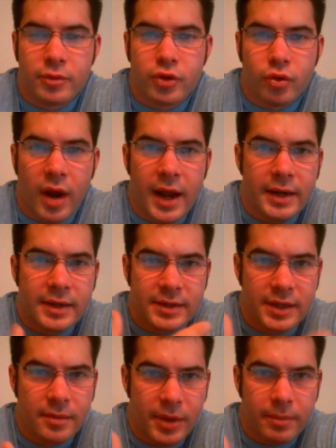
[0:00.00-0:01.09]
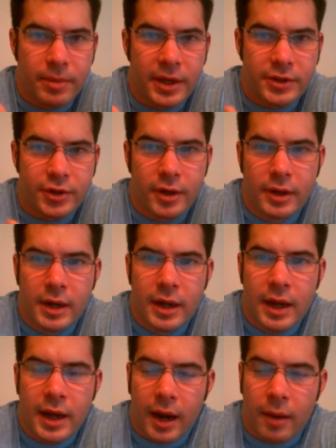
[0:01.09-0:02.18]
trying to see the big picture.
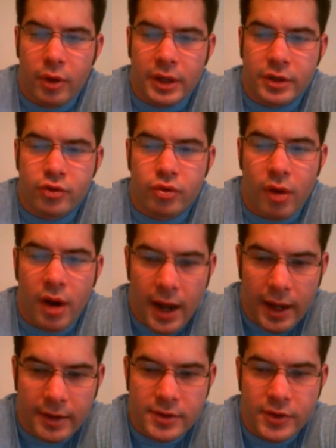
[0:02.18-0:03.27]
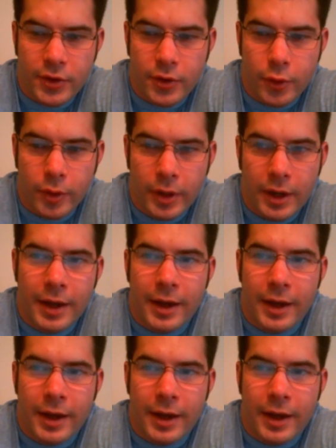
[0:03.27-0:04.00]
I'm really trying to